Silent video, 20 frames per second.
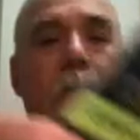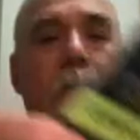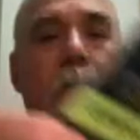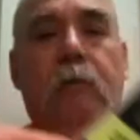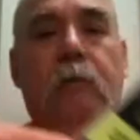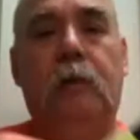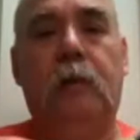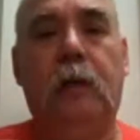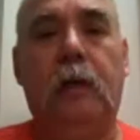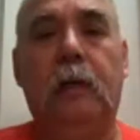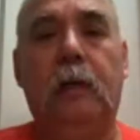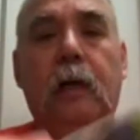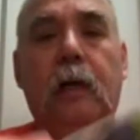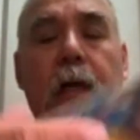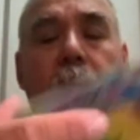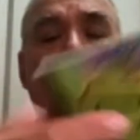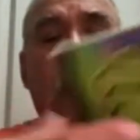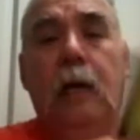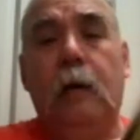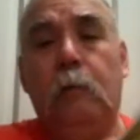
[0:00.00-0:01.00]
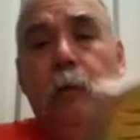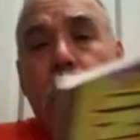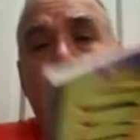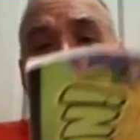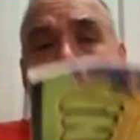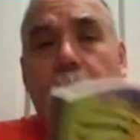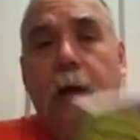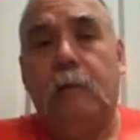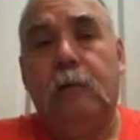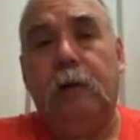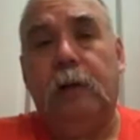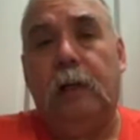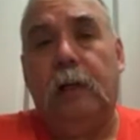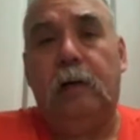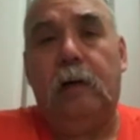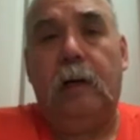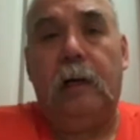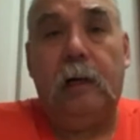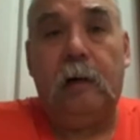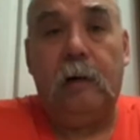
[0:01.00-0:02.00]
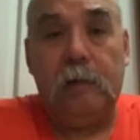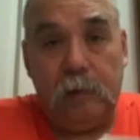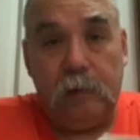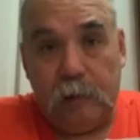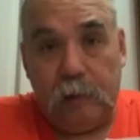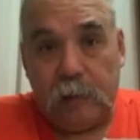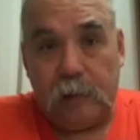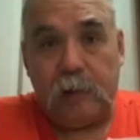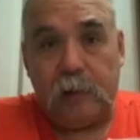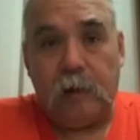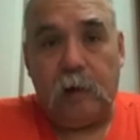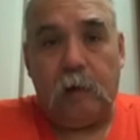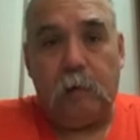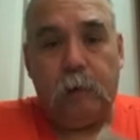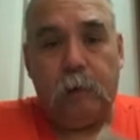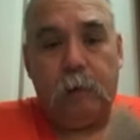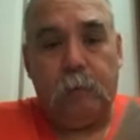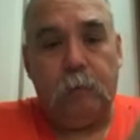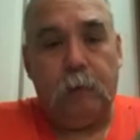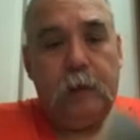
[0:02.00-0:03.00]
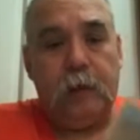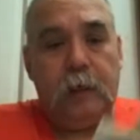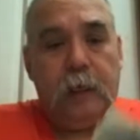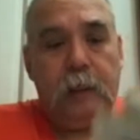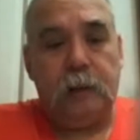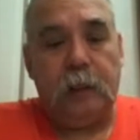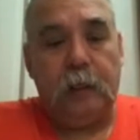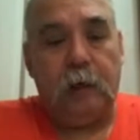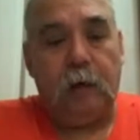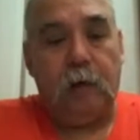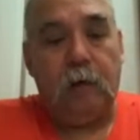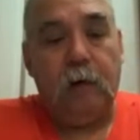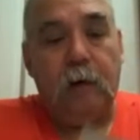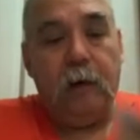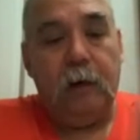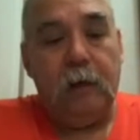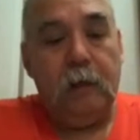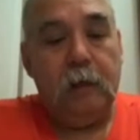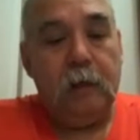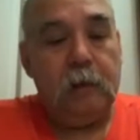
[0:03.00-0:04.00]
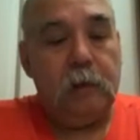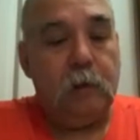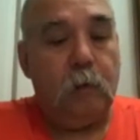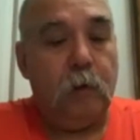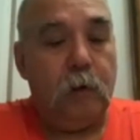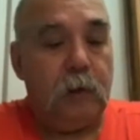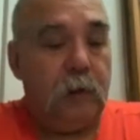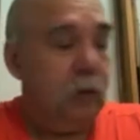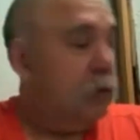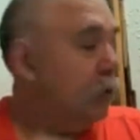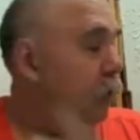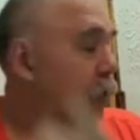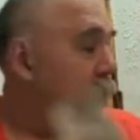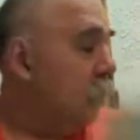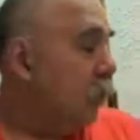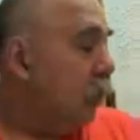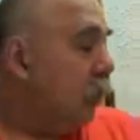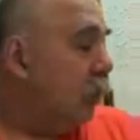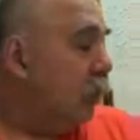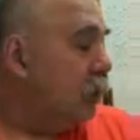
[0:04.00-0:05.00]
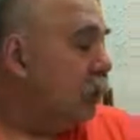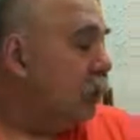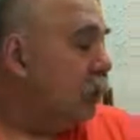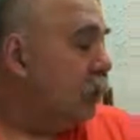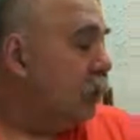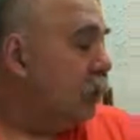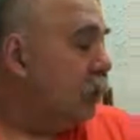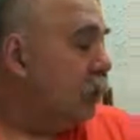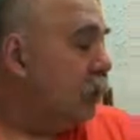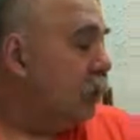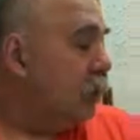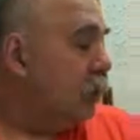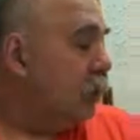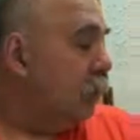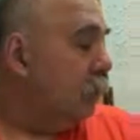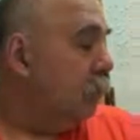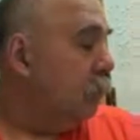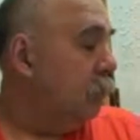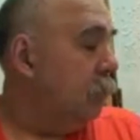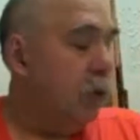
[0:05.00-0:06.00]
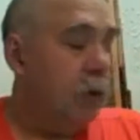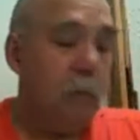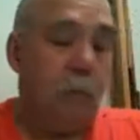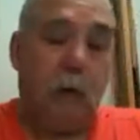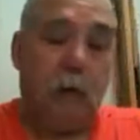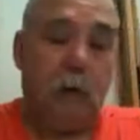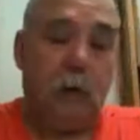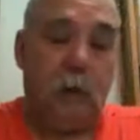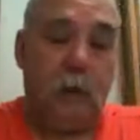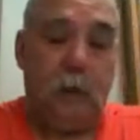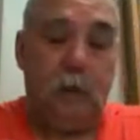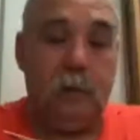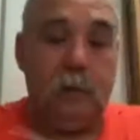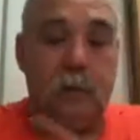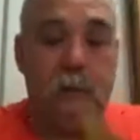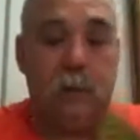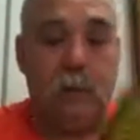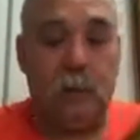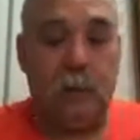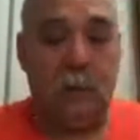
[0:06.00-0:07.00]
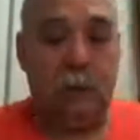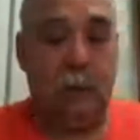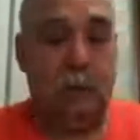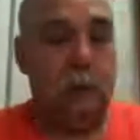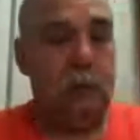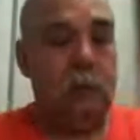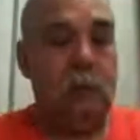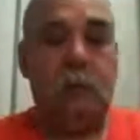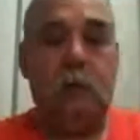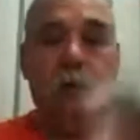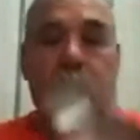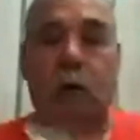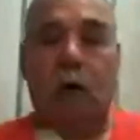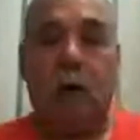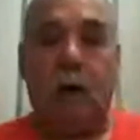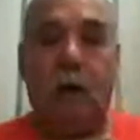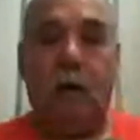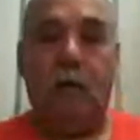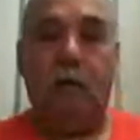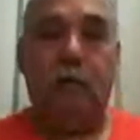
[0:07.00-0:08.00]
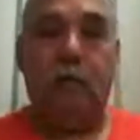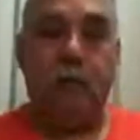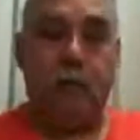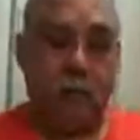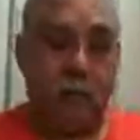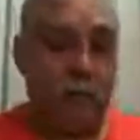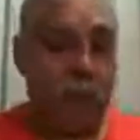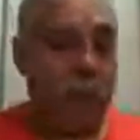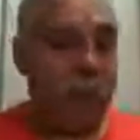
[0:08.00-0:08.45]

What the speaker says: everything. And we don't have good internet here, as you just saw with the reconnection here. So what's awesome about these is you have